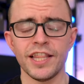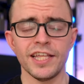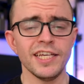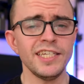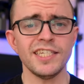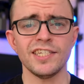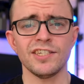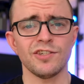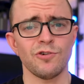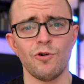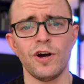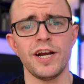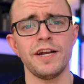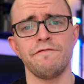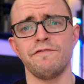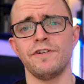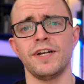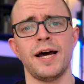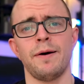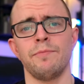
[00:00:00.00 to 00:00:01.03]
This is quite a
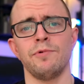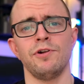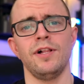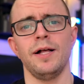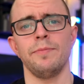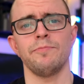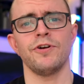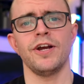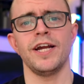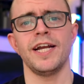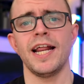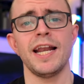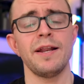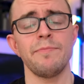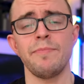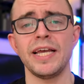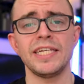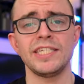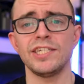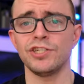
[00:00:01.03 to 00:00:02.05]
phenomenal upgrade and it
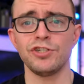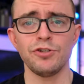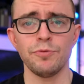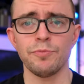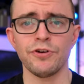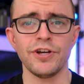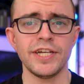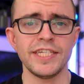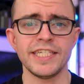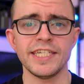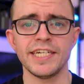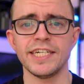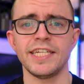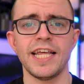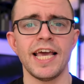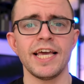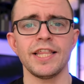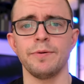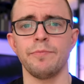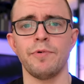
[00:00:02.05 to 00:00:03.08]
makes it super easy to
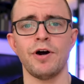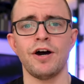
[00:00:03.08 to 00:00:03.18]
take them